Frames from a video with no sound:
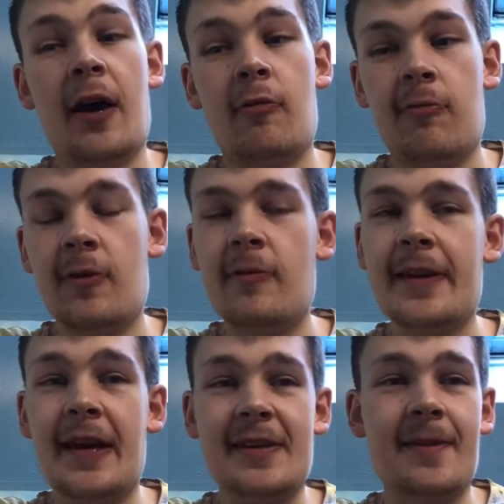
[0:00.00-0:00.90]
Wow,
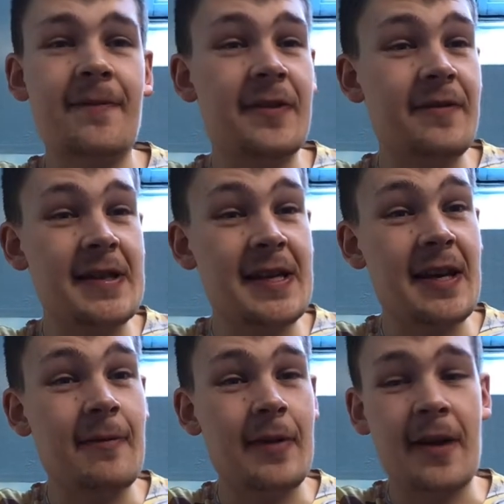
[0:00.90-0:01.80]
will we get something of
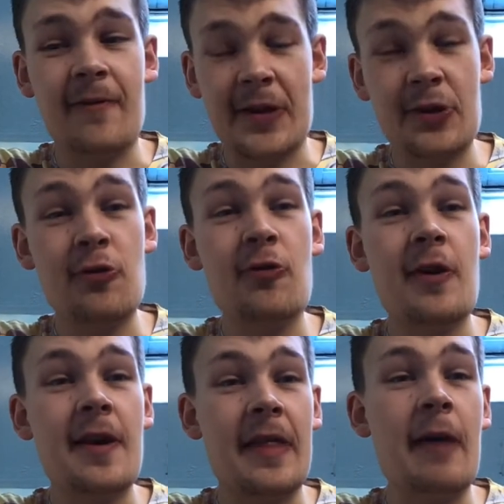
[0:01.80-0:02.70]
the same? If we
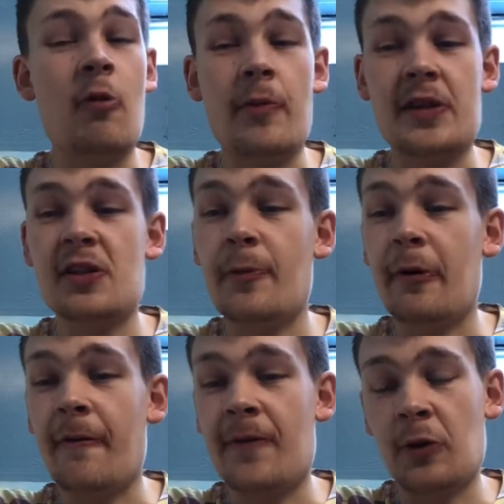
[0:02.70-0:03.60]
do, then we'll be
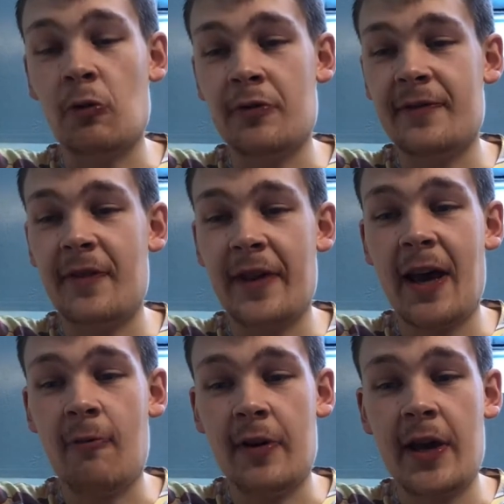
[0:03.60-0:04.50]
spoilt for goals
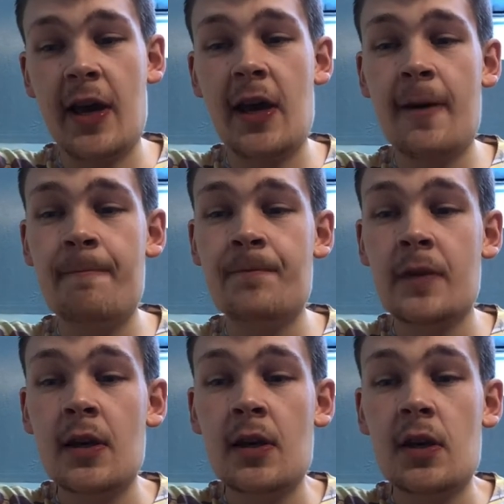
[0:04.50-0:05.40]
for that
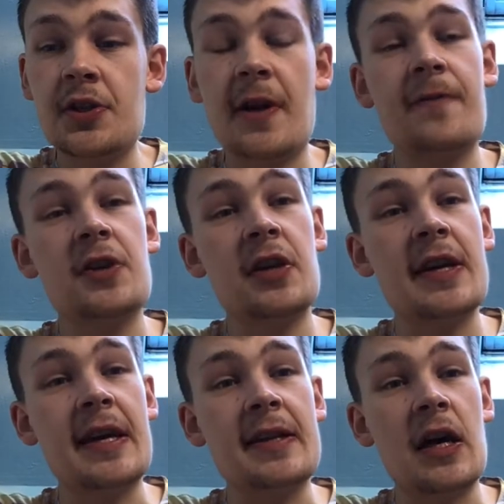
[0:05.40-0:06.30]
one.
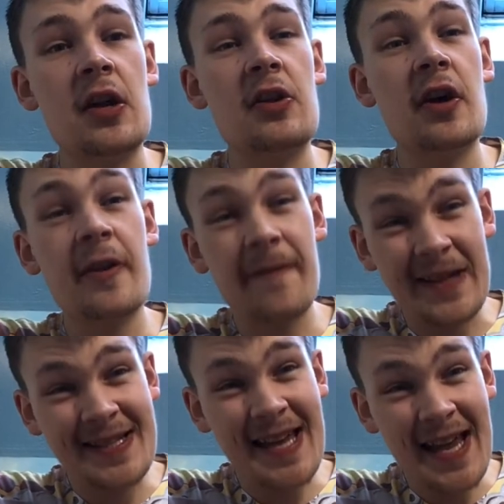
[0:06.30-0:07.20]
Sheffield United,
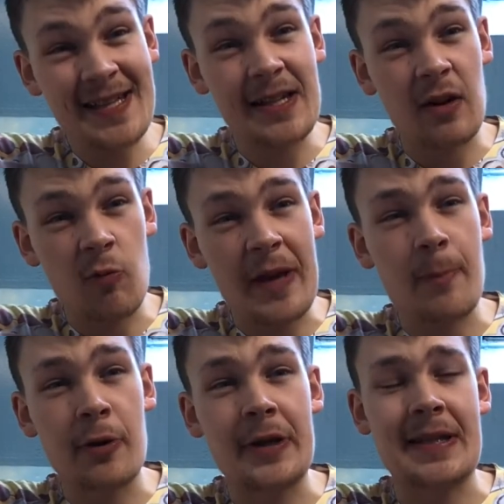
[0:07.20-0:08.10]
another fantastic
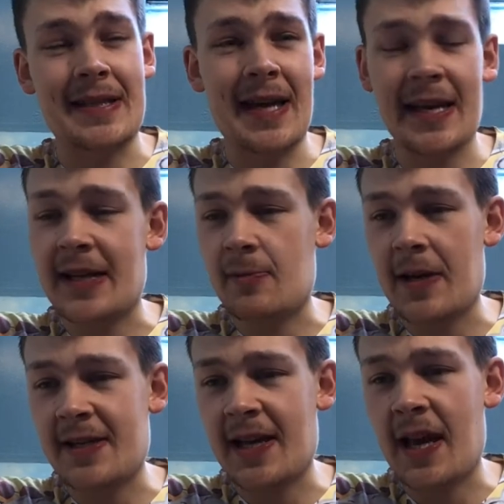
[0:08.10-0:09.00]
away point
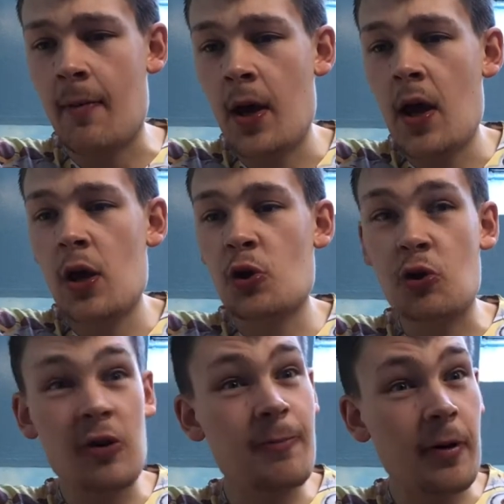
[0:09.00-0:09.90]
against West Ham.
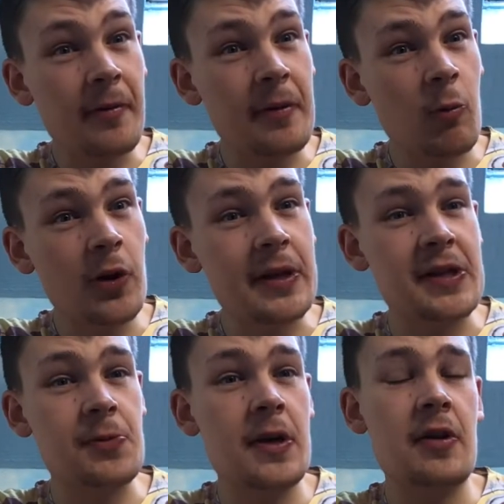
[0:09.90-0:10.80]
Could have probably
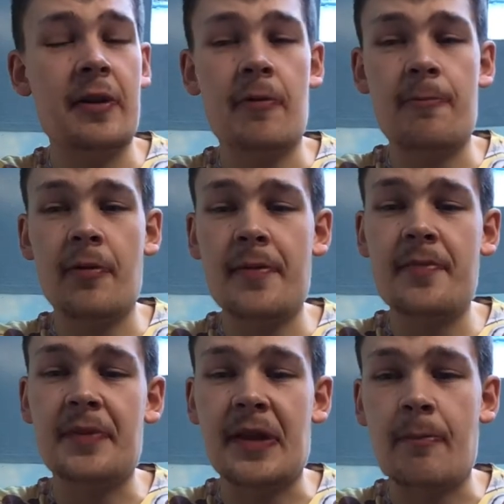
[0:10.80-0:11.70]
won it as well. They were
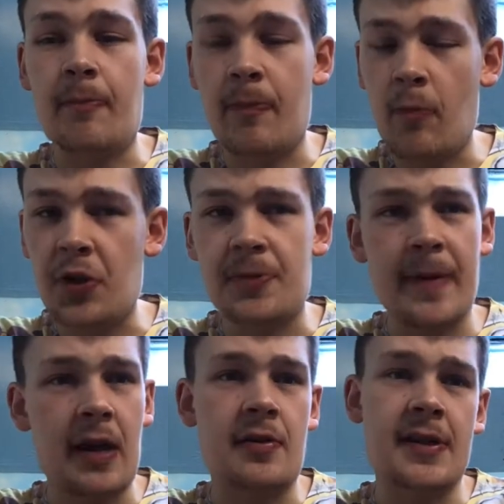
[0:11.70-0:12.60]
probably the
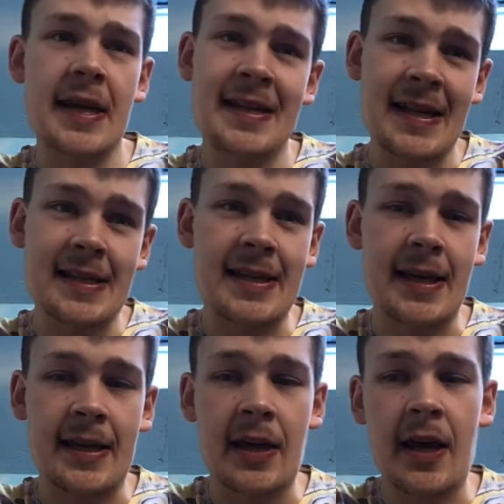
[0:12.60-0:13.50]
much better side in
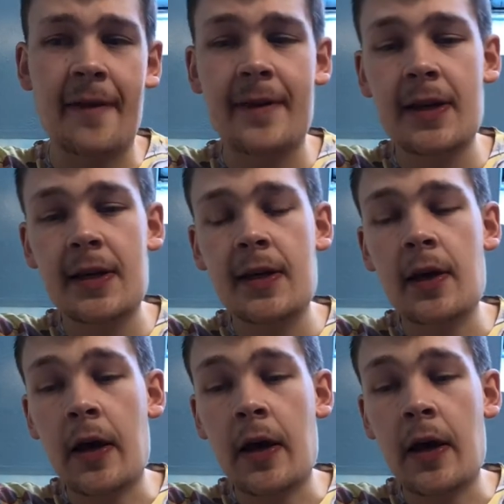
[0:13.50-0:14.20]
that second half.